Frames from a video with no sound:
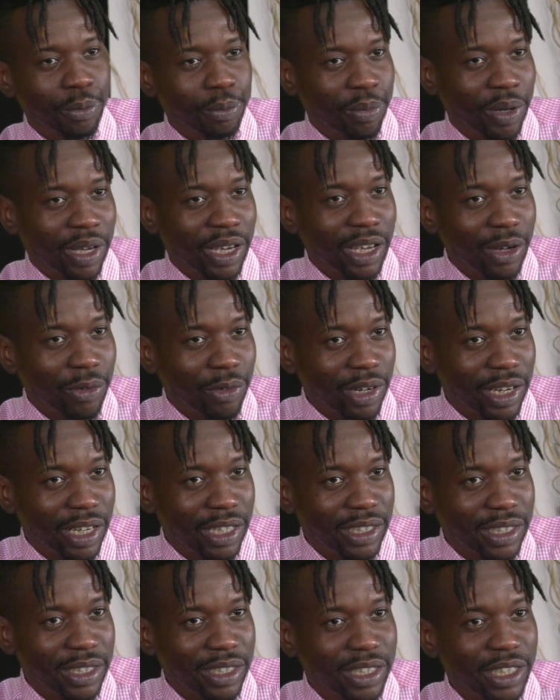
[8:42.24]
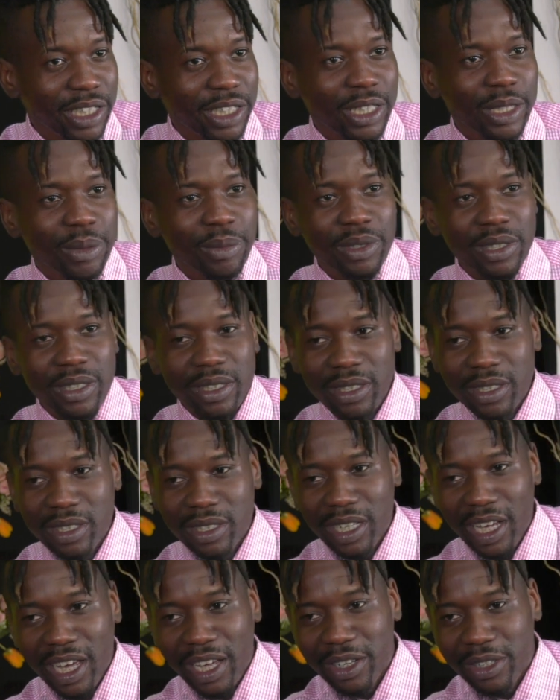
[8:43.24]
picking relationships
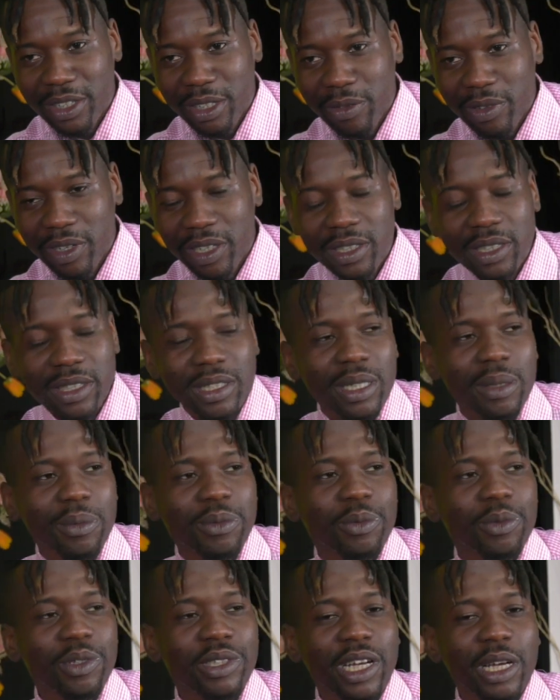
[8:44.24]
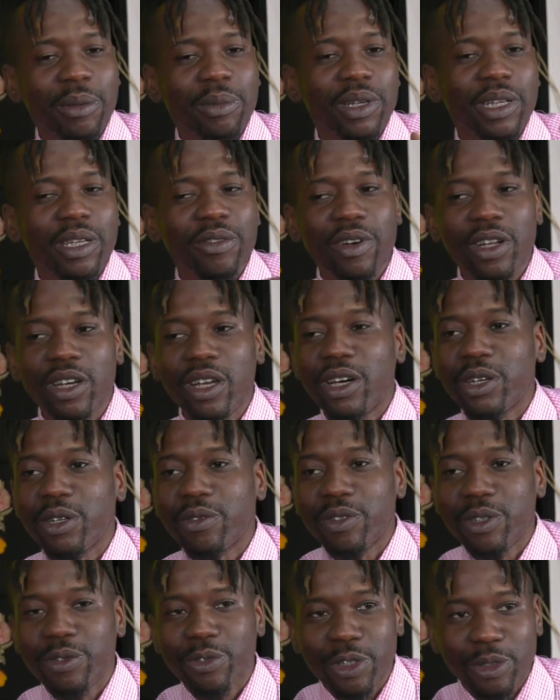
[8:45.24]
and handling relationships, which I believe a lot
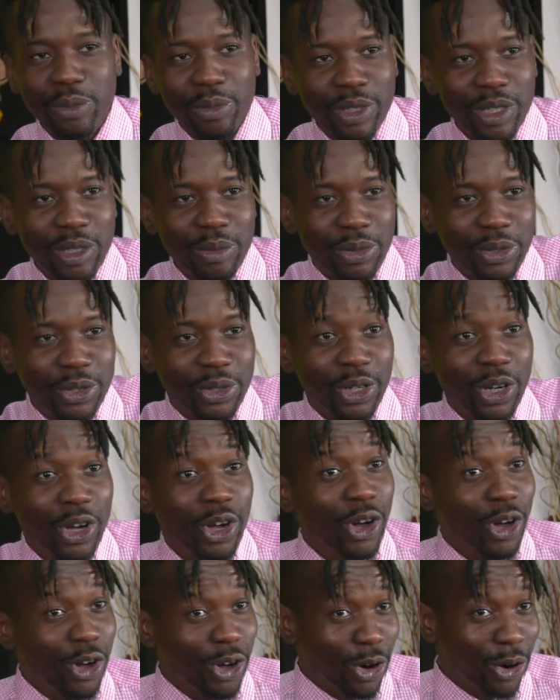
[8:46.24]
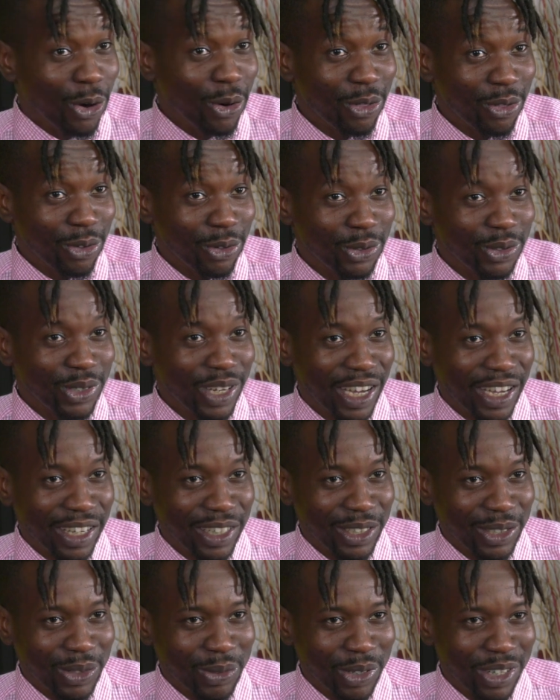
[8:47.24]
of different people go through that
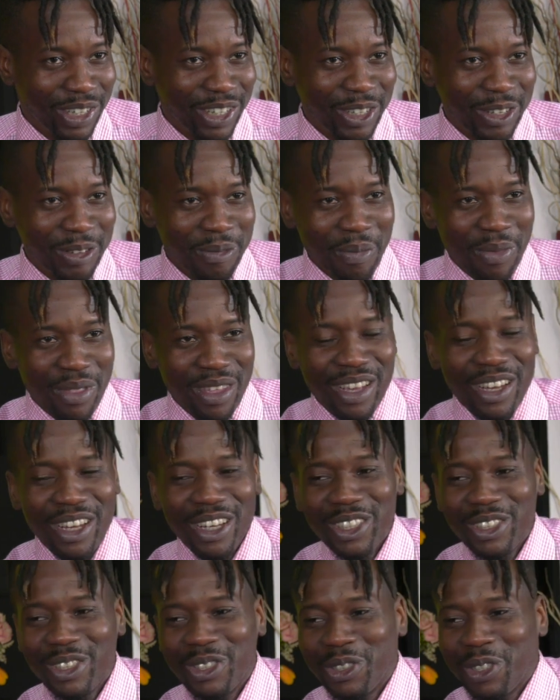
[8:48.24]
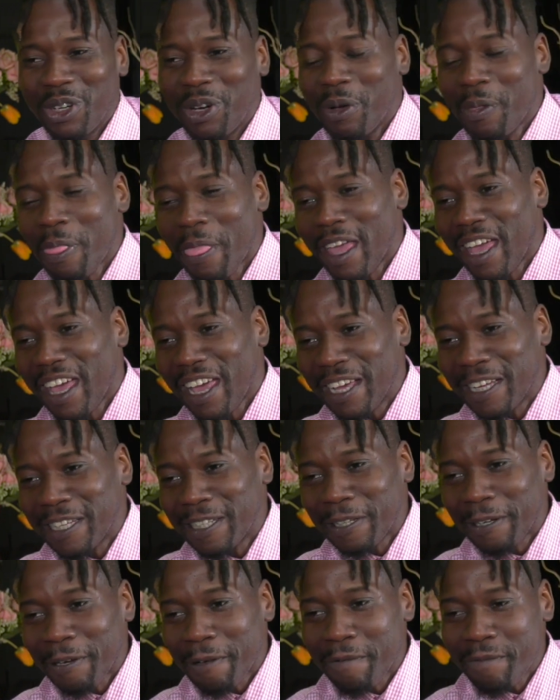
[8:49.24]
as well. You know, and
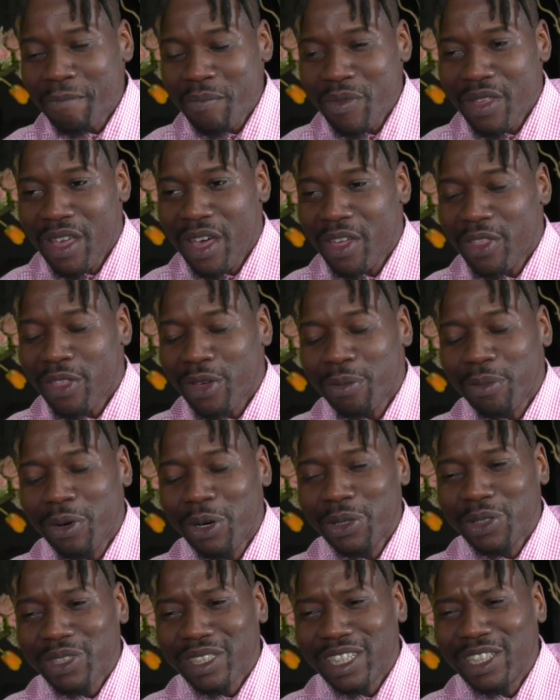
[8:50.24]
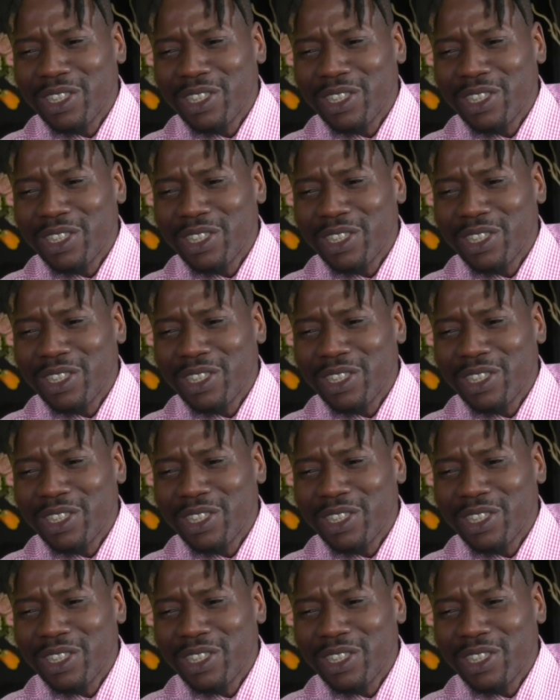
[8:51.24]
one of the most